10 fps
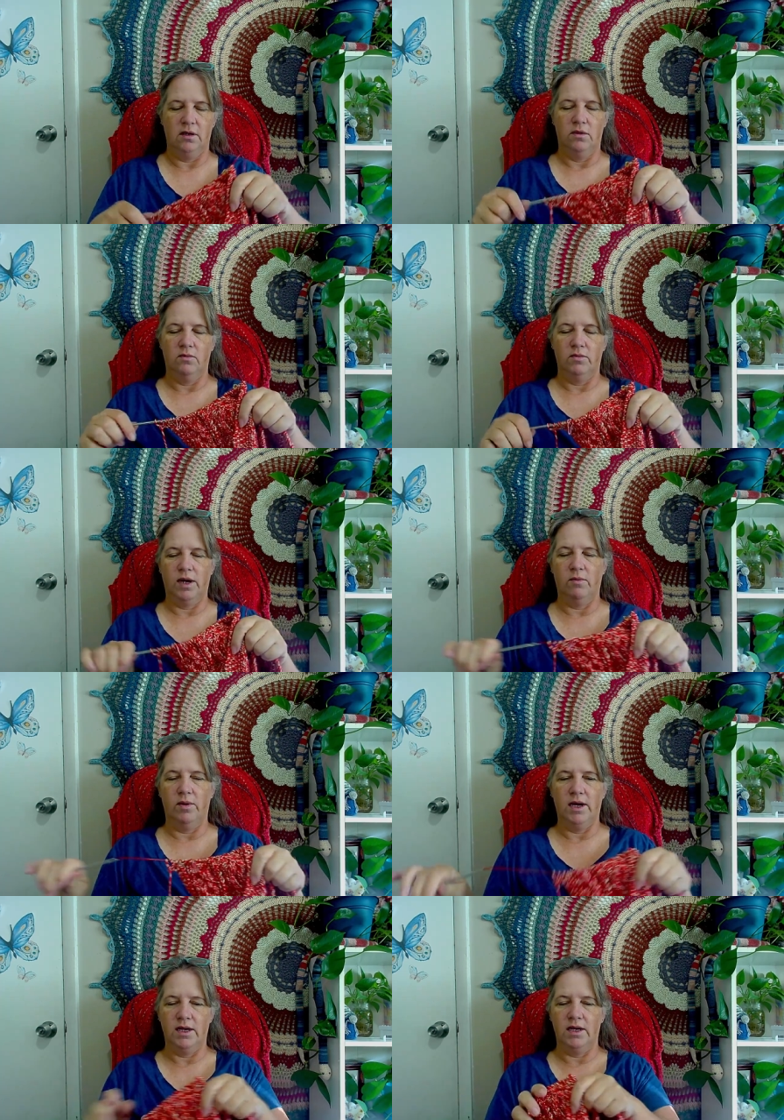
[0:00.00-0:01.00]
when I
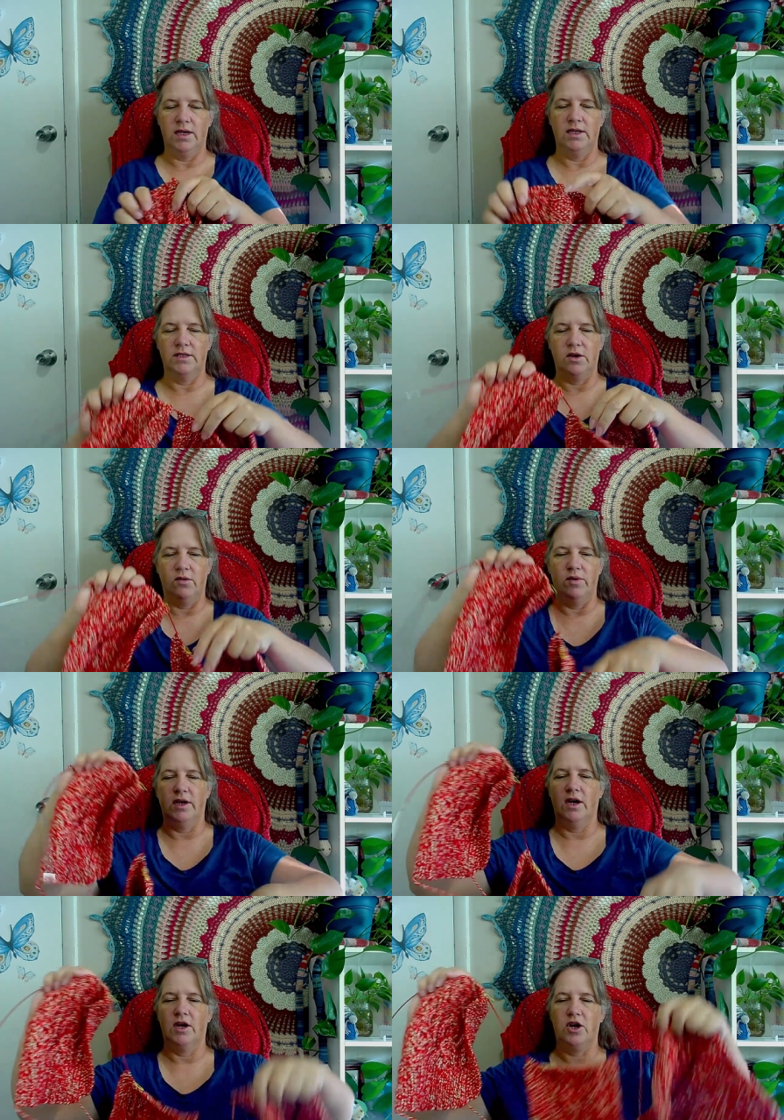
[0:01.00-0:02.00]
weighed it, is
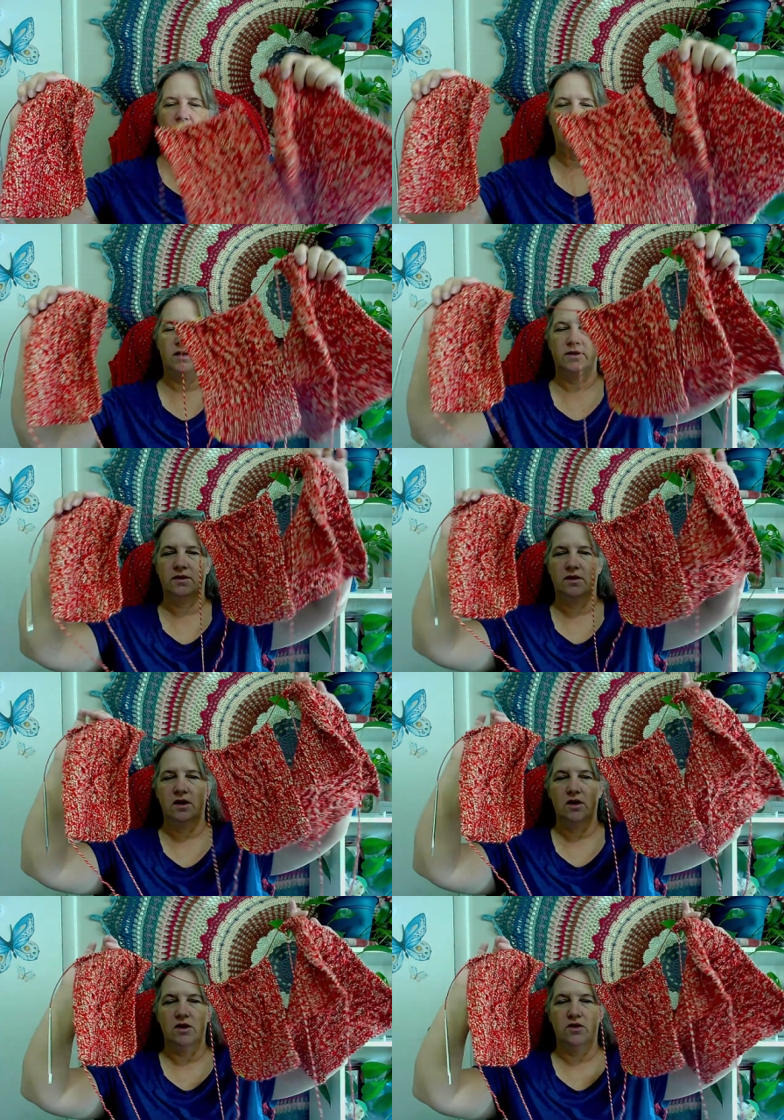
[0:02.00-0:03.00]
going across
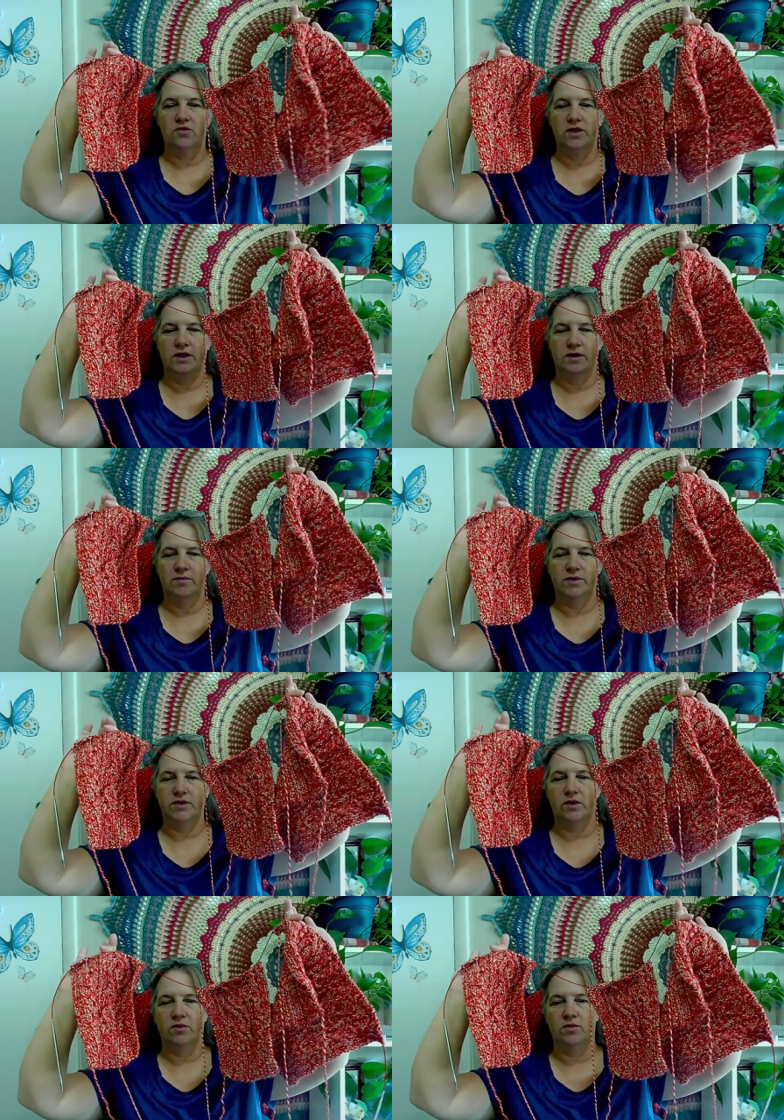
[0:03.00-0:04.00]
three times.
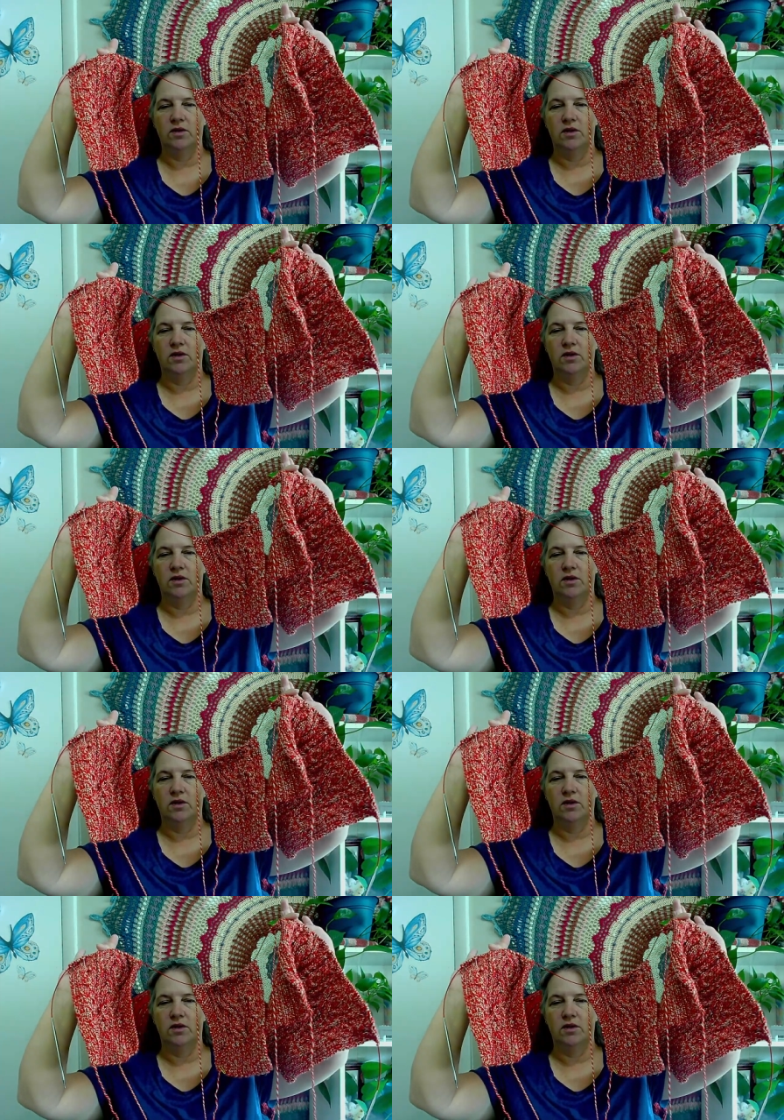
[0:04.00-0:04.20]
So